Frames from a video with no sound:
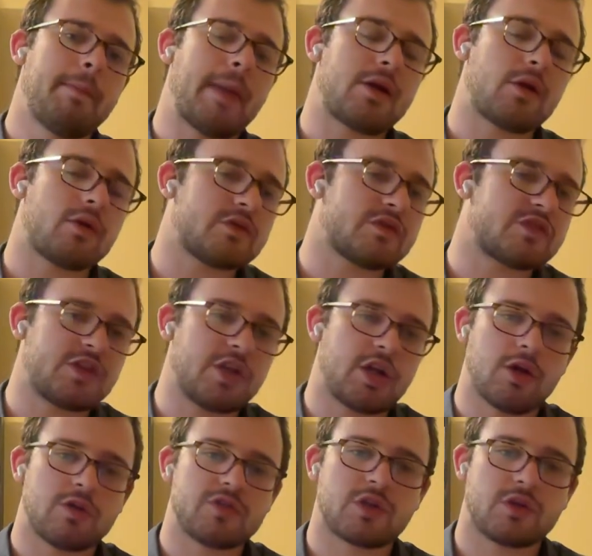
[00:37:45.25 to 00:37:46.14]
metals,
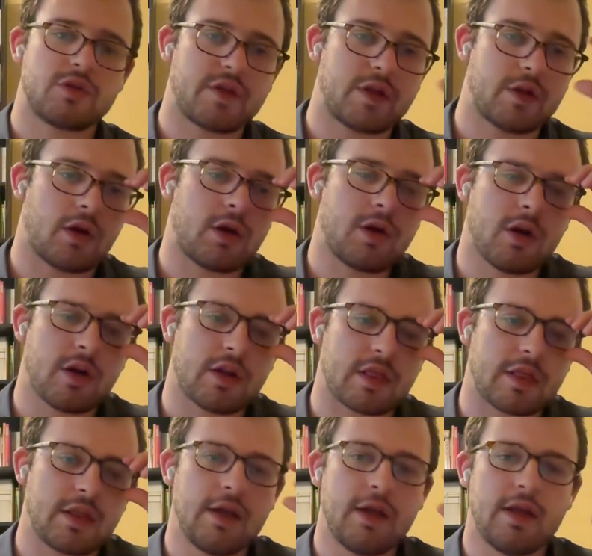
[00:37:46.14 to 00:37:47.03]
sort of here on
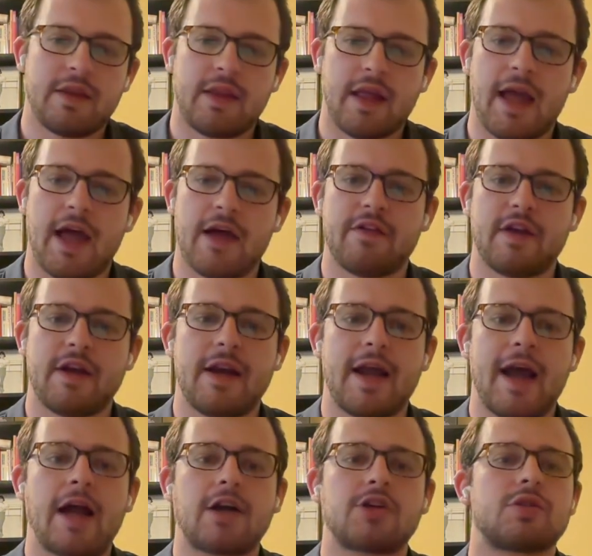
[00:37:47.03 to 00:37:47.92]
Earth, they have a
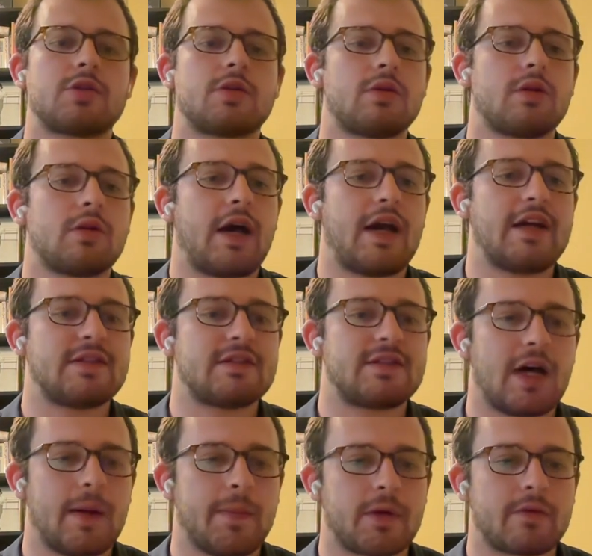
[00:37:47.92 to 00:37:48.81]
natural
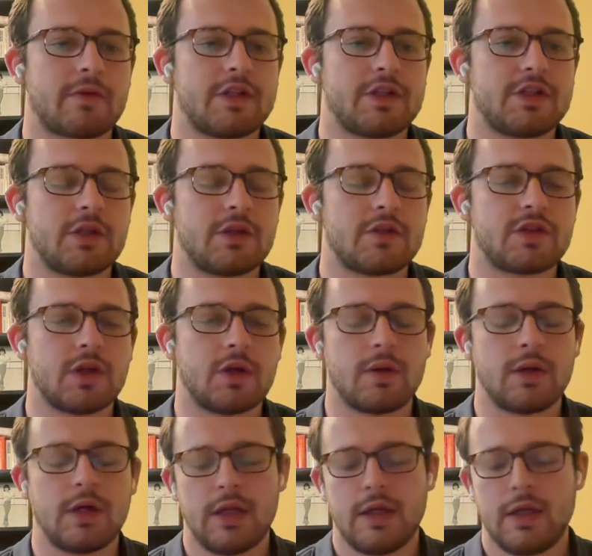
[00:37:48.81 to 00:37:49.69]
isotopic ratio.
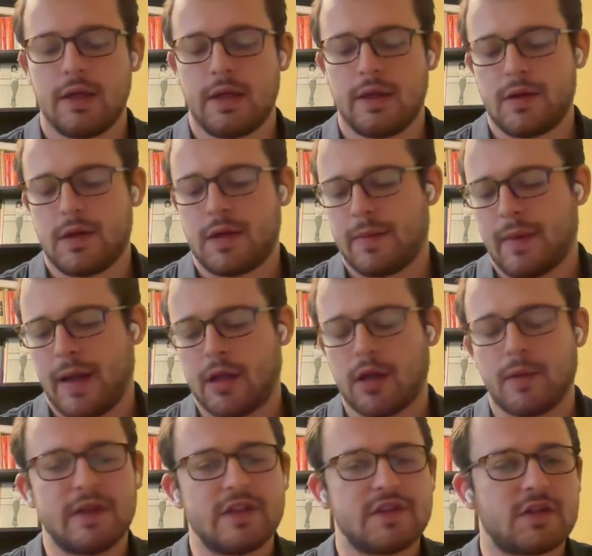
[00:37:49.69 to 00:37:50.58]
So
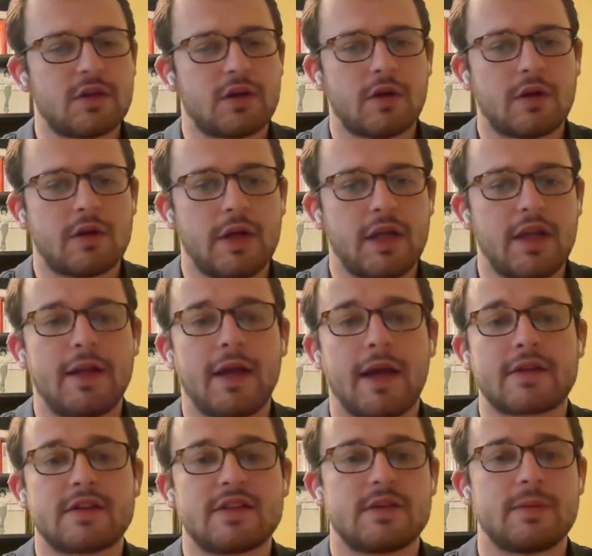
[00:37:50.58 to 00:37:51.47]
elements are
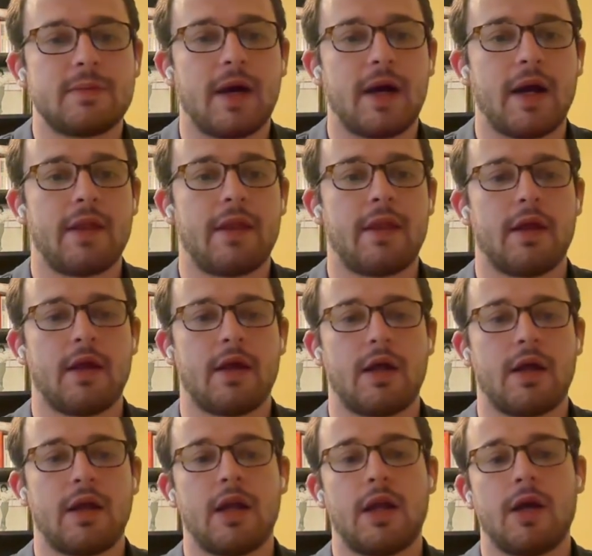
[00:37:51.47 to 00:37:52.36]
indexed by
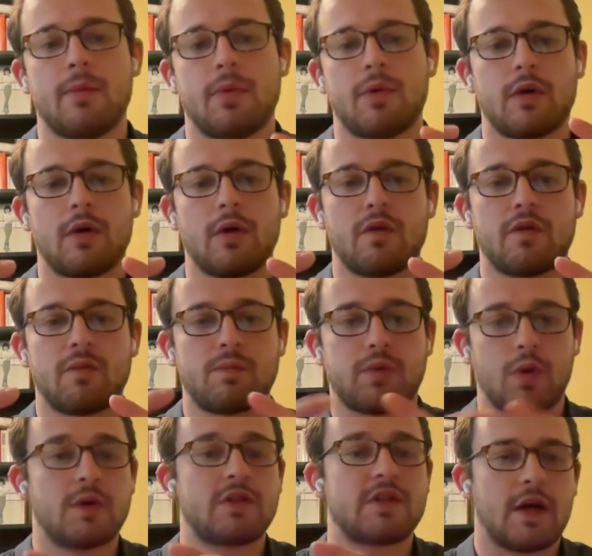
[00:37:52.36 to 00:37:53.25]
the number of
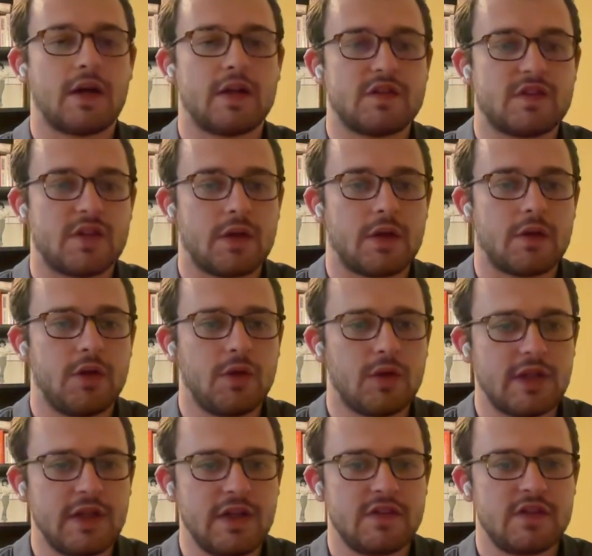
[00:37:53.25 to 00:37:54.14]
protons in their
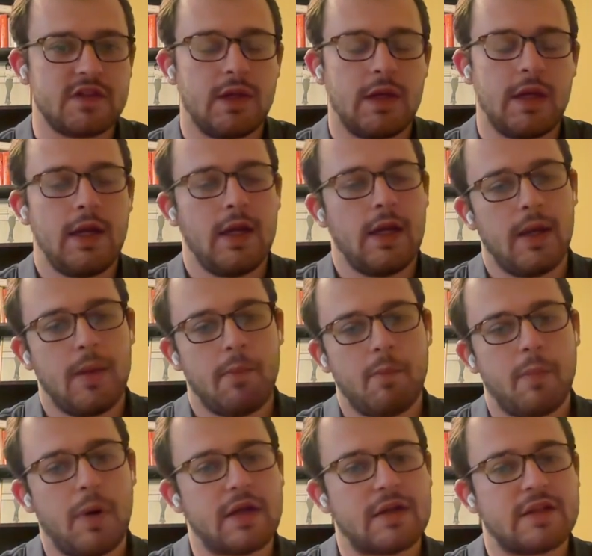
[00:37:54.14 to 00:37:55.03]
nucleus,
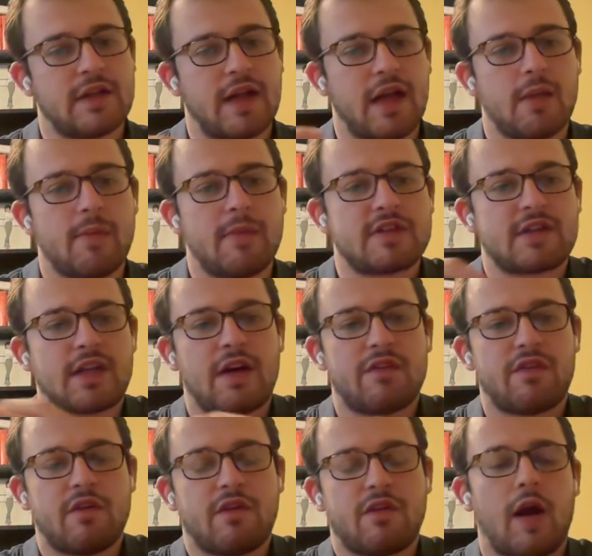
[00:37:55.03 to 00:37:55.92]
but elements
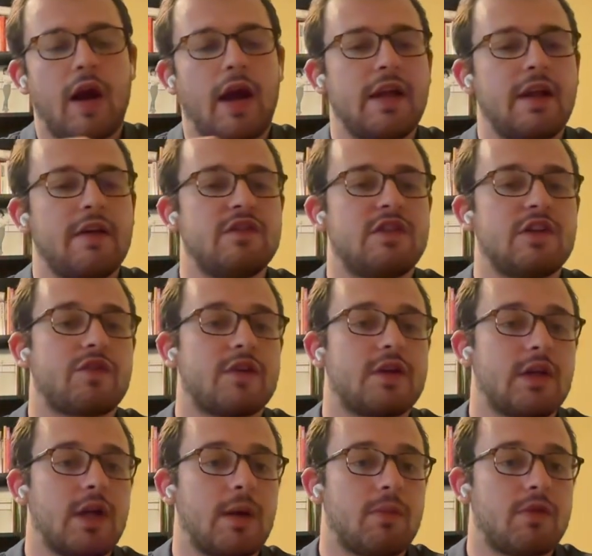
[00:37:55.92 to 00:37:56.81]
can have a variety of
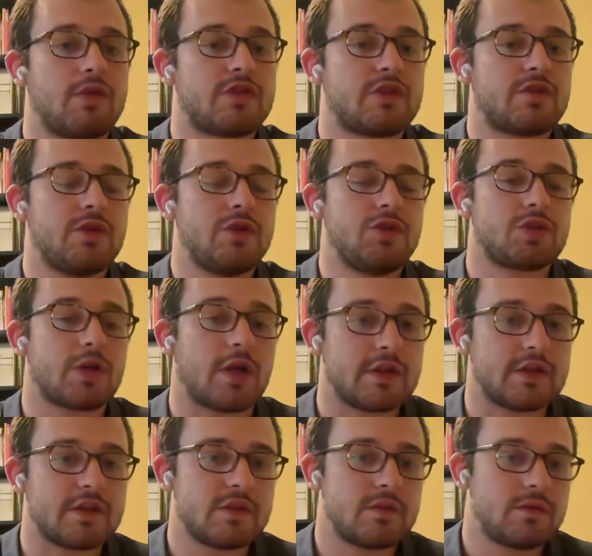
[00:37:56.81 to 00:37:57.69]
different numbers of
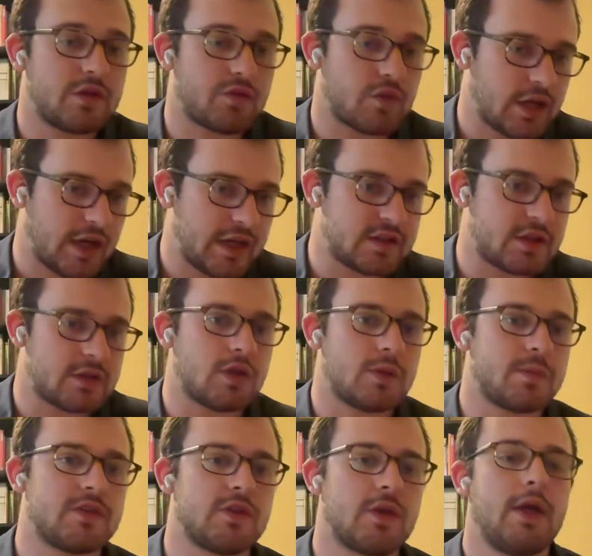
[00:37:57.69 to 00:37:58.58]
neutrons, different
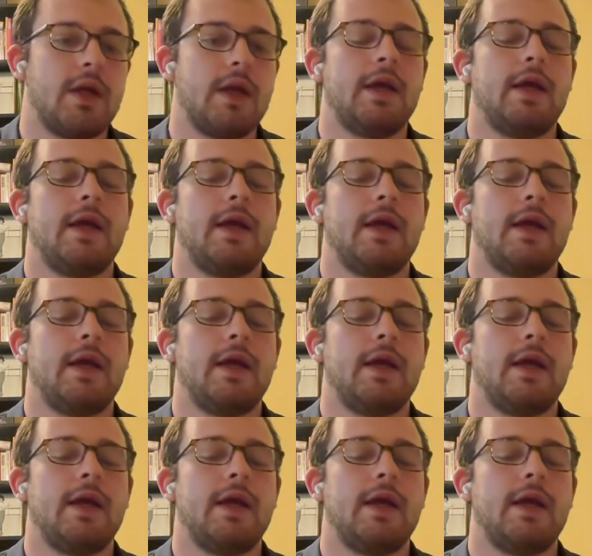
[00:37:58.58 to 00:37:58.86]
isotopes.